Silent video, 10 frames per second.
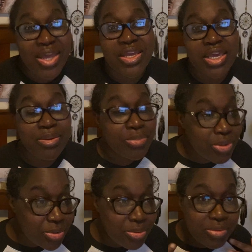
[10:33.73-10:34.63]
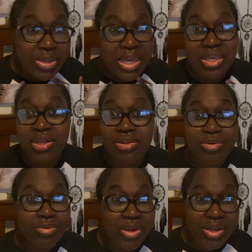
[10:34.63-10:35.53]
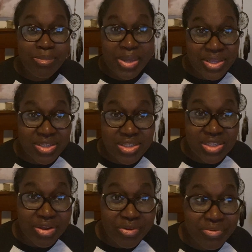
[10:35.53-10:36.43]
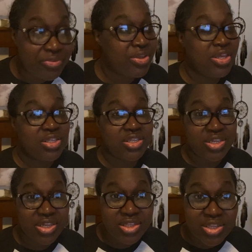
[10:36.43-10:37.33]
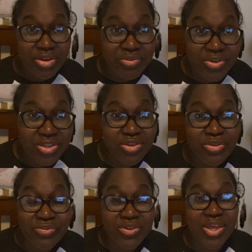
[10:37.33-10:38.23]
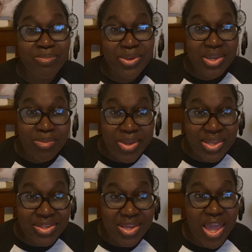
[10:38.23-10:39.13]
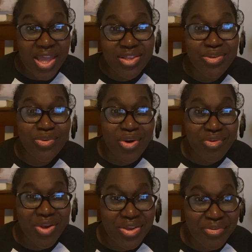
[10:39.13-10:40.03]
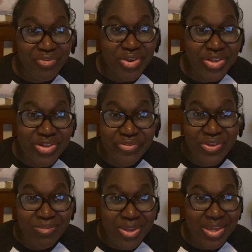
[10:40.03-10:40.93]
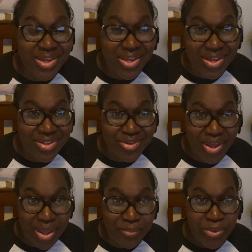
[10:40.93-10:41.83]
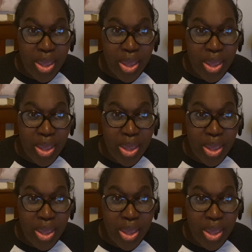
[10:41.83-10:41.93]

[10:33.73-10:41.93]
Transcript: Keep you and your little unamazing self to yourself until you feel like being amazing. And then you go around your friends, your family, and your kids, okay?